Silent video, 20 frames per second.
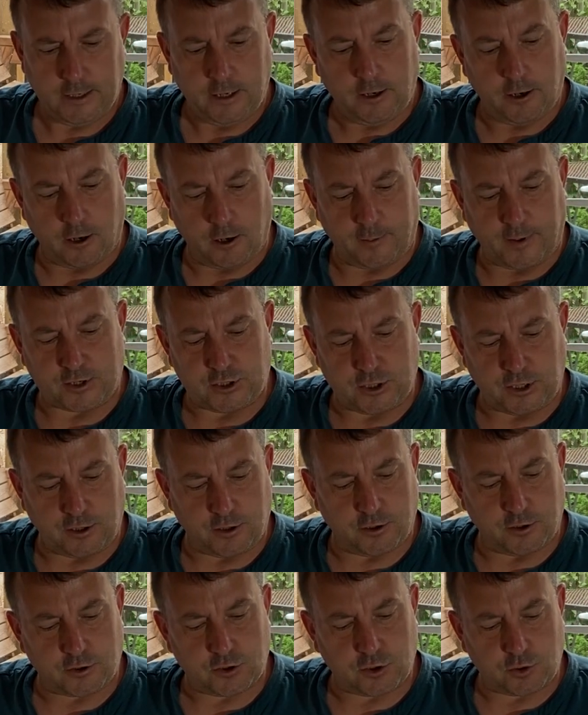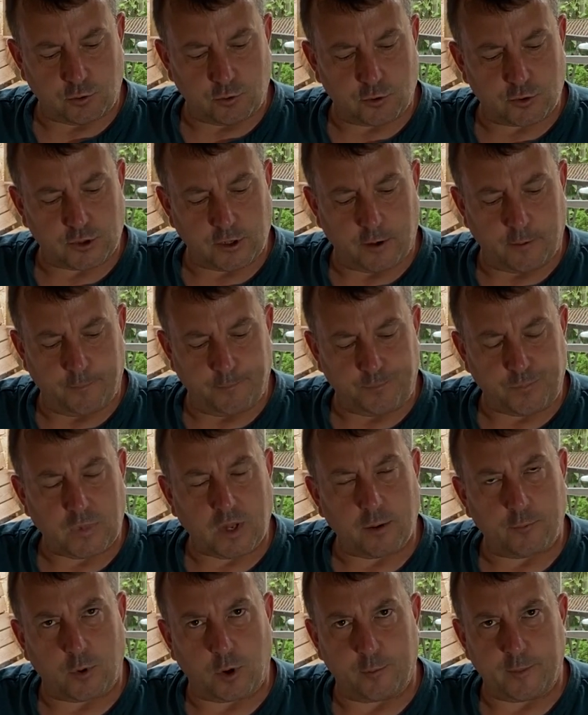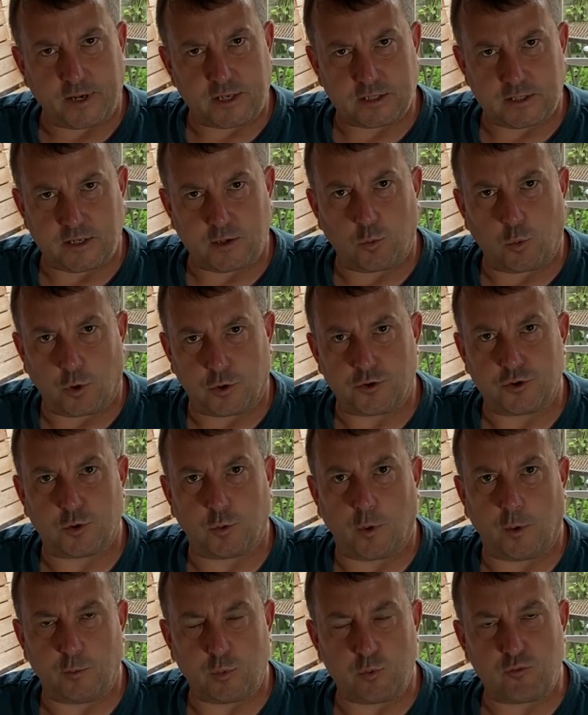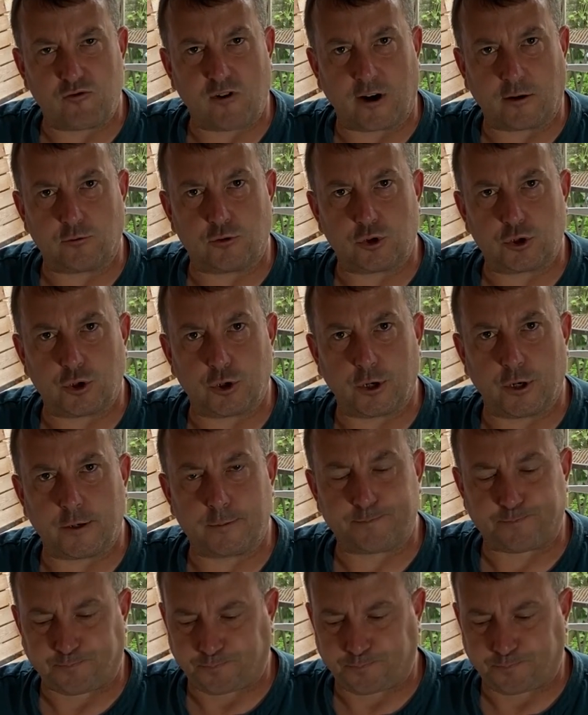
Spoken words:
And I'm actually going to store some by mixing it 1-to-1 with brown sugar.